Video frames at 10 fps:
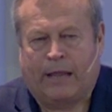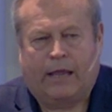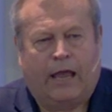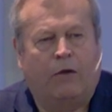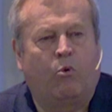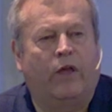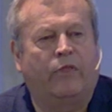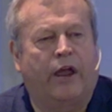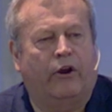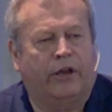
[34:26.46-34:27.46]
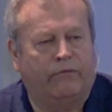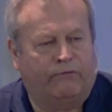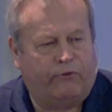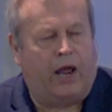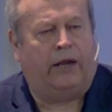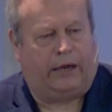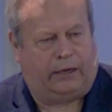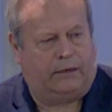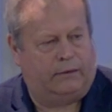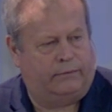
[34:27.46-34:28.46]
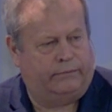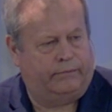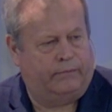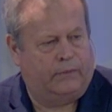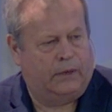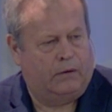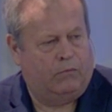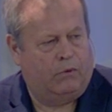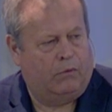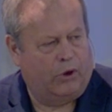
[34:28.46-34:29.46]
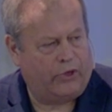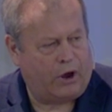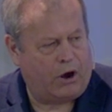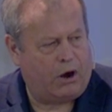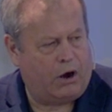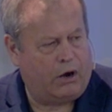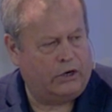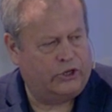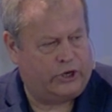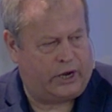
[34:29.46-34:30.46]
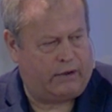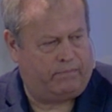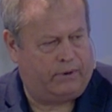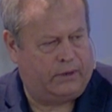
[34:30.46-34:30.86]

And when they are confronted with a hardship,